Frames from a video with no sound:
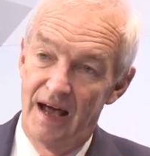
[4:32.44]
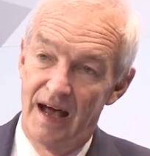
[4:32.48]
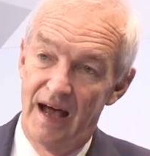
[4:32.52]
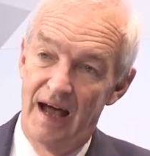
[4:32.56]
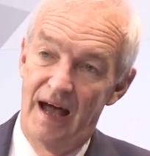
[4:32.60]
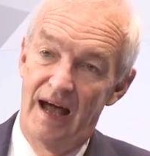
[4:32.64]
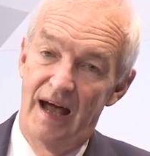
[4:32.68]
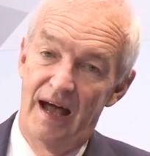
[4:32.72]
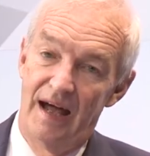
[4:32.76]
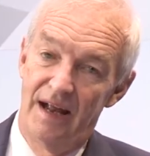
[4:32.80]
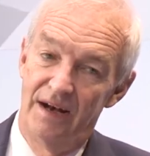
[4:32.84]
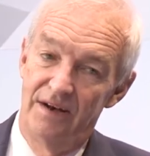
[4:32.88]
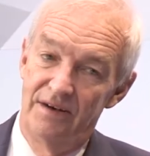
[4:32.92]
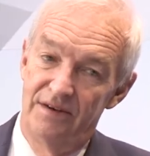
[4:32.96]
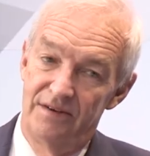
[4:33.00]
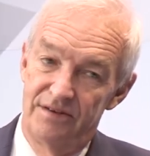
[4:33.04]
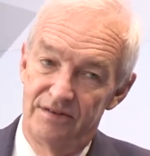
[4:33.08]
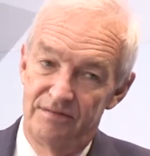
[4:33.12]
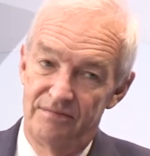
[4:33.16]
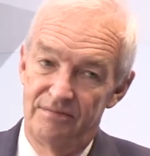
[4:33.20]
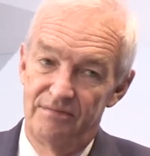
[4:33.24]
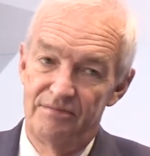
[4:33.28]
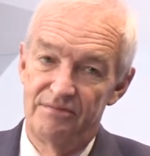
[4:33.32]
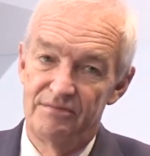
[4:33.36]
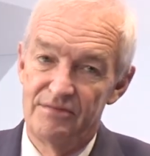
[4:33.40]
and
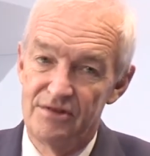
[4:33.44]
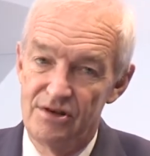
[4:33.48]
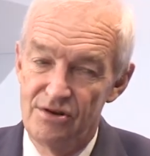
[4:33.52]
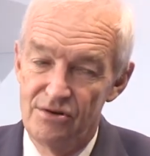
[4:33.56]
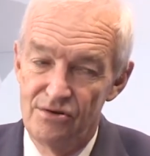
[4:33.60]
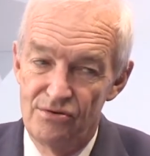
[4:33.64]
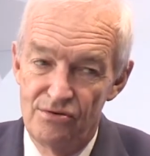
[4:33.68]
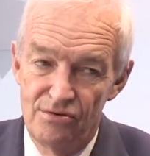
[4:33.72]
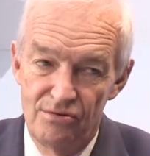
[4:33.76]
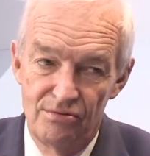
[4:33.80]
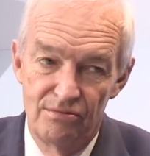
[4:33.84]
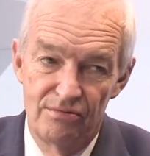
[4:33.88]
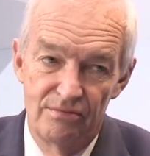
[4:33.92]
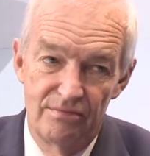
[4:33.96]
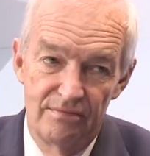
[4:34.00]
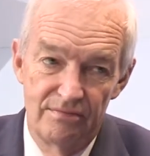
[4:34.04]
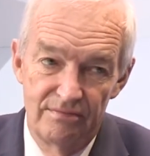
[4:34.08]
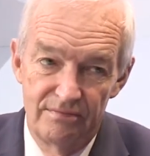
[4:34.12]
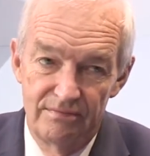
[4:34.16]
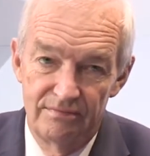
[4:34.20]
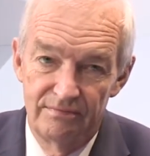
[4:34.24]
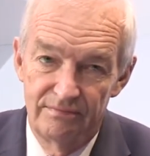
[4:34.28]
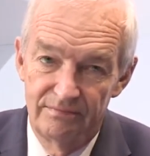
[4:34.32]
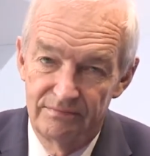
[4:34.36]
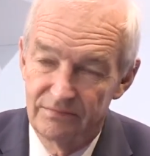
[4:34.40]
you
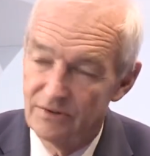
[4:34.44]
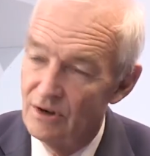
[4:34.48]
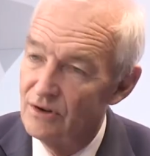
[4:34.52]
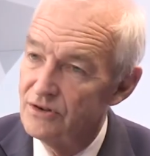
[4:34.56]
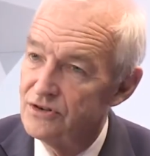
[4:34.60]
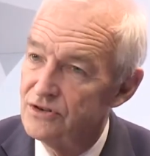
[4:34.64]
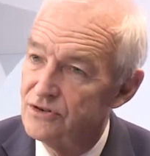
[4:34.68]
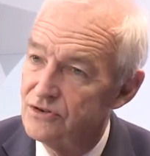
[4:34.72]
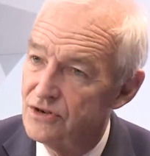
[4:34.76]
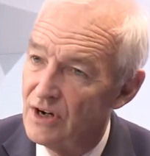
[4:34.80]
got to